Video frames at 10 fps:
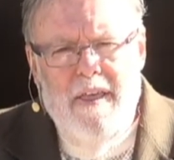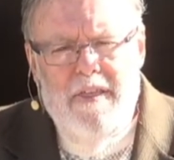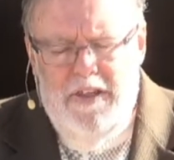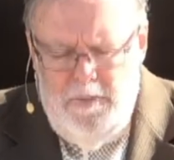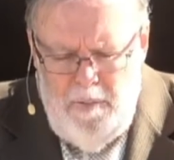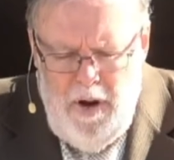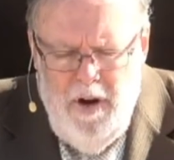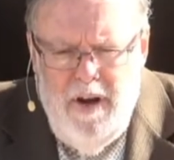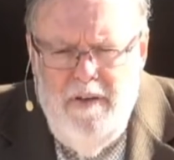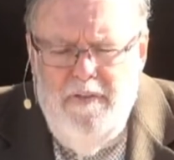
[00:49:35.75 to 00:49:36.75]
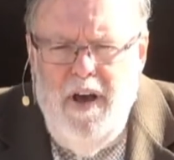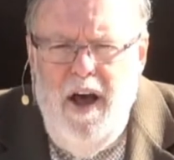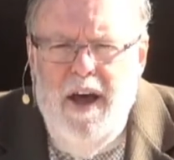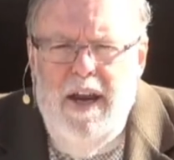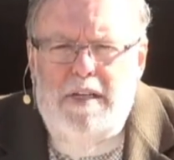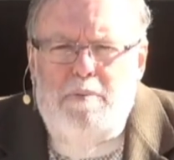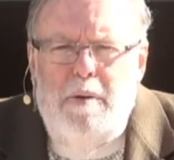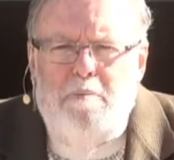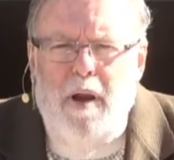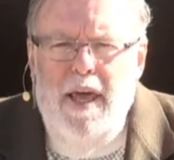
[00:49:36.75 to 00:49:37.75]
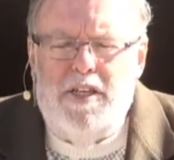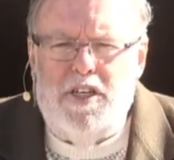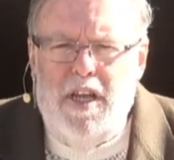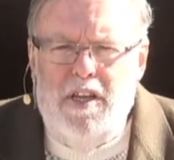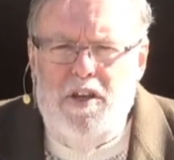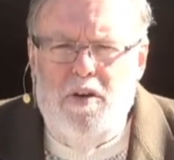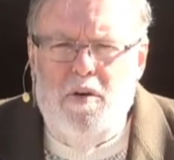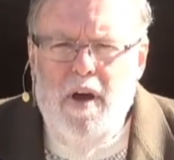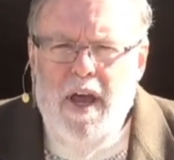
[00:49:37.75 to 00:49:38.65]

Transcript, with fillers: The Spirit of God has been placed in you,